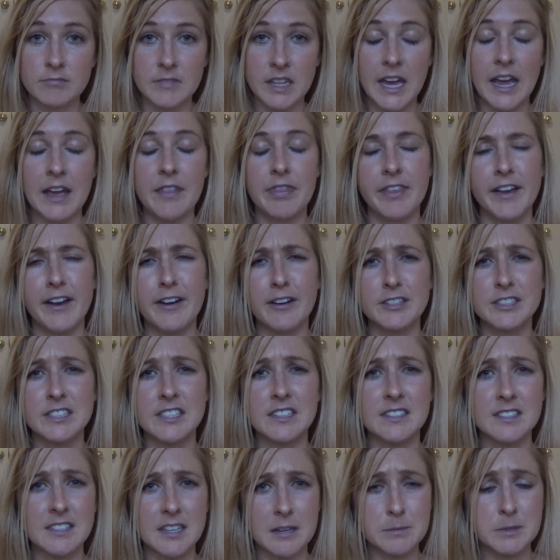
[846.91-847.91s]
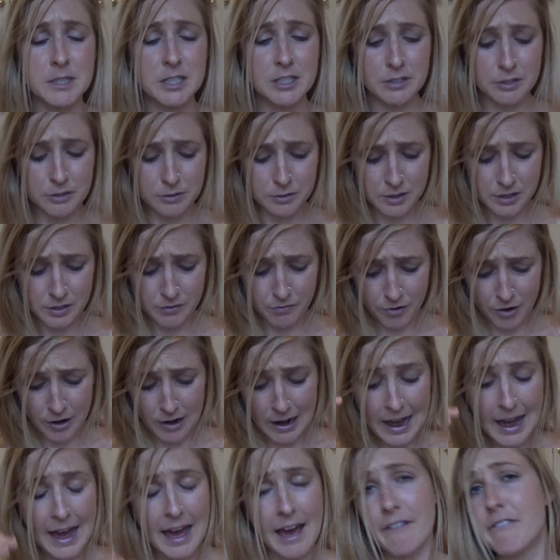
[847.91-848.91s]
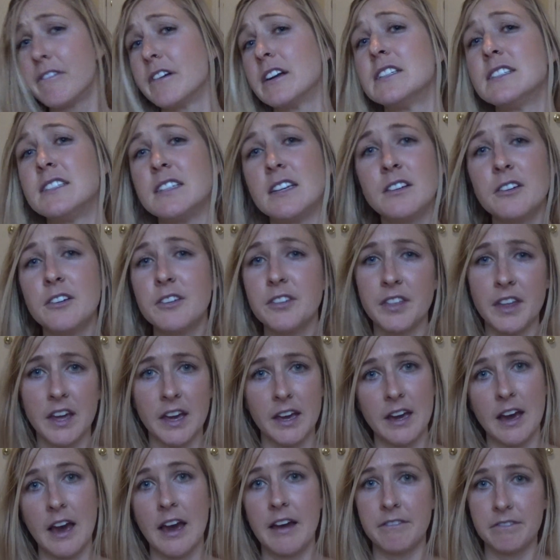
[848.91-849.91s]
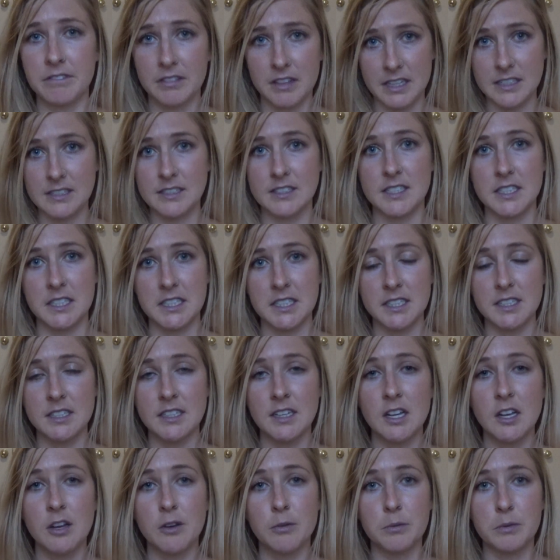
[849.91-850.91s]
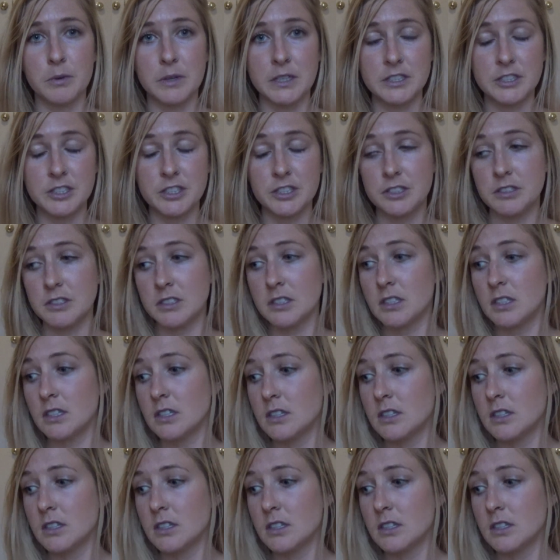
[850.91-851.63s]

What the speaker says: And there's substitutes for every single thing I've listed, which,